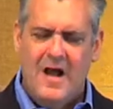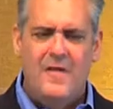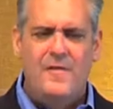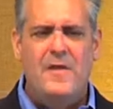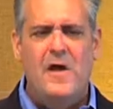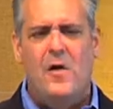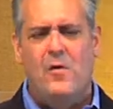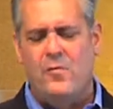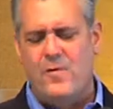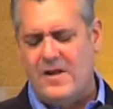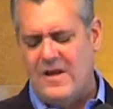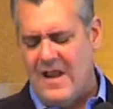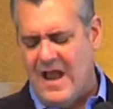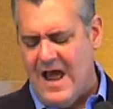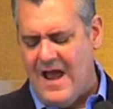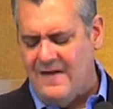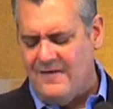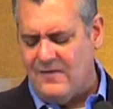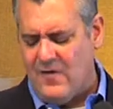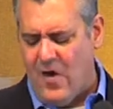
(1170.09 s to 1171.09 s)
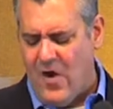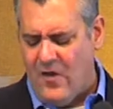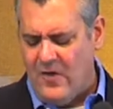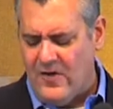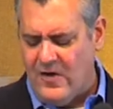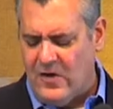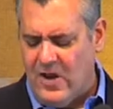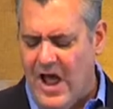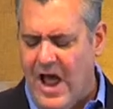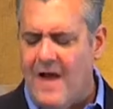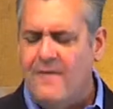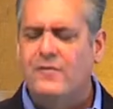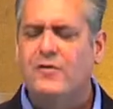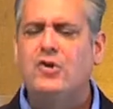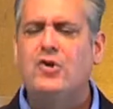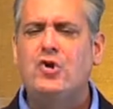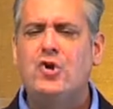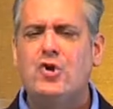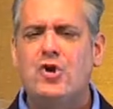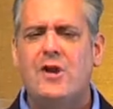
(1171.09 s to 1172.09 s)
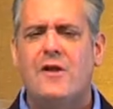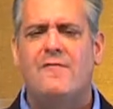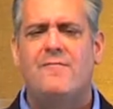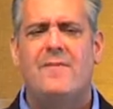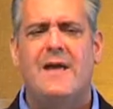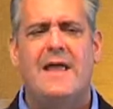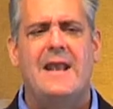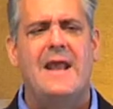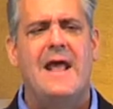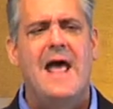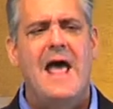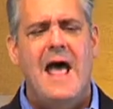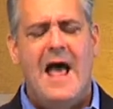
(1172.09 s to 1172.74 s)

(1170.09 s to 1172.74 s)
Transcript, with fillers: they'll realize all their lives could have been